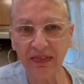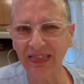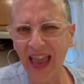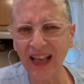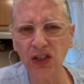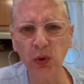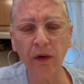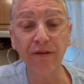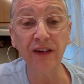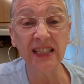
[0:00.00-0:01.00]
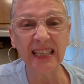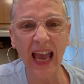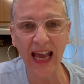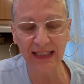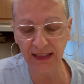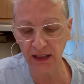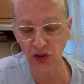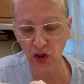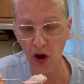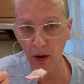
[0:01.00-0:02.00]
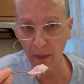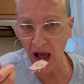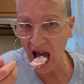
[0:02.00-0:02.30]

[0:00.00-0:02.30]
They do a fantastic job.